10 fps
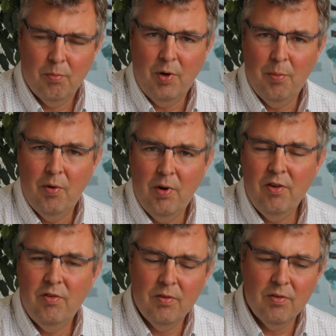
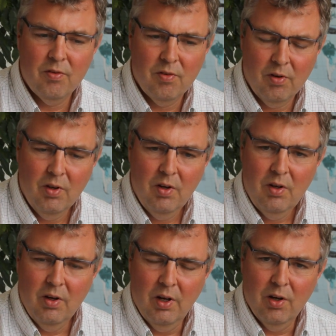preparations,
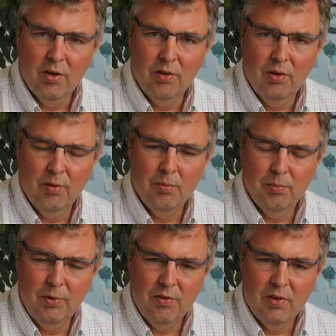and
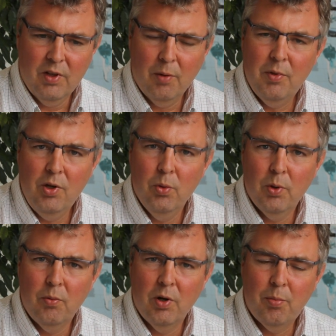we set up the
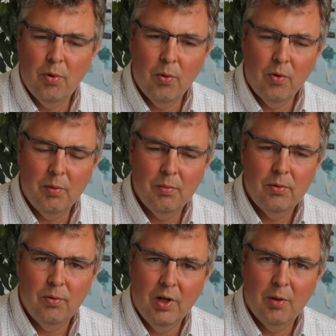UN REDD program
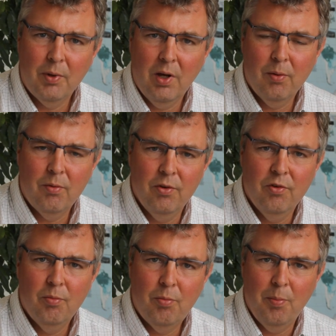to help
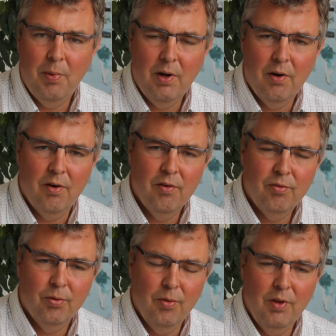countries prepare
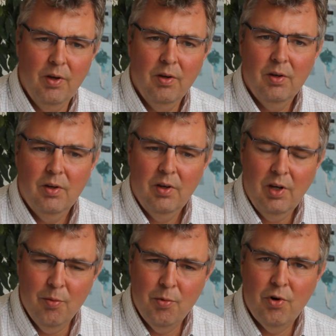for the
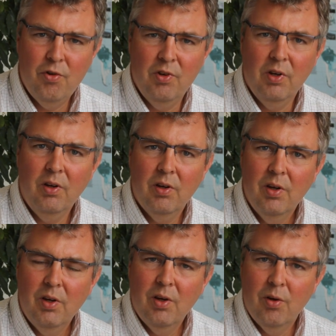emerging
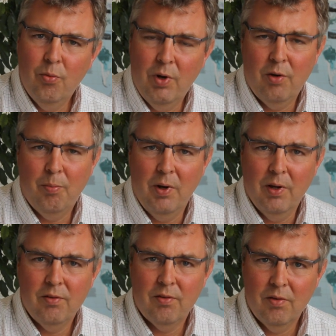
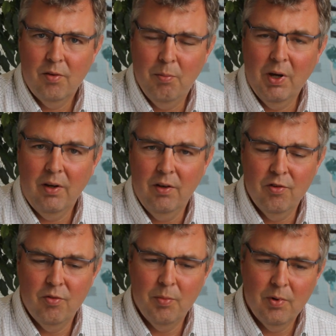REDD+
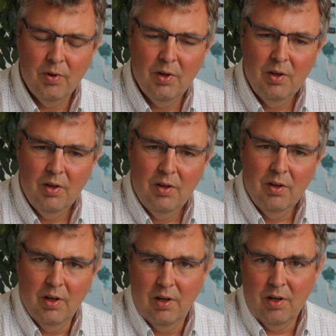mechanism.
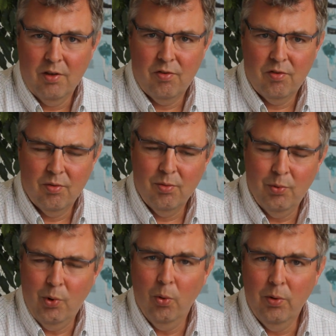And as
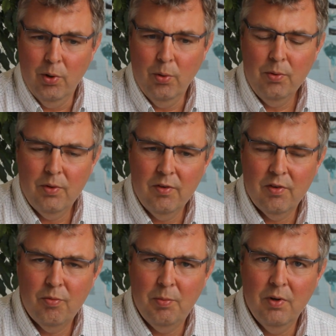we all know, this
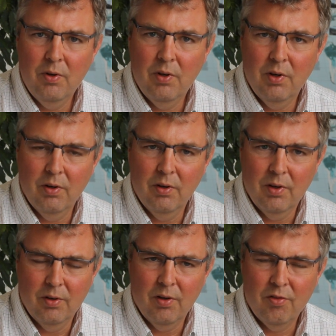has been
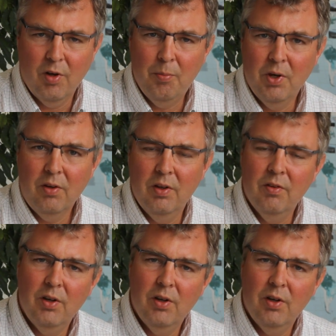a subject in the